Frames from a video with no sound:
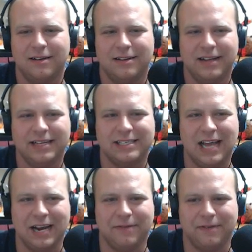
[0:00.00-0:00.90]
That's
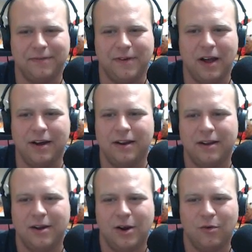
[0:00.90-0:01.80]
not even fun.
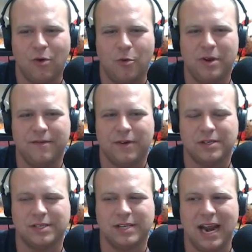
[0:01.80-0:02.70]
Roman
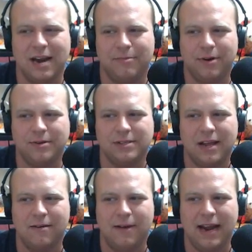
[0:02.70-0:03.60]
versus Ambrose.
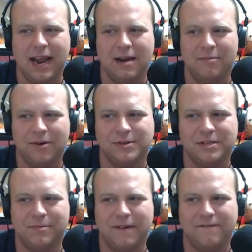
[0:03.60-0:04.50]
I don't want Ambrose
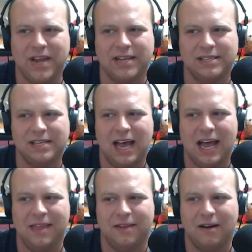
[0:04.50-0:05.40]
to be a face
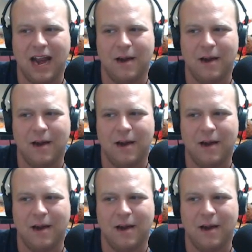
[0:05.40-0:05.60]
either.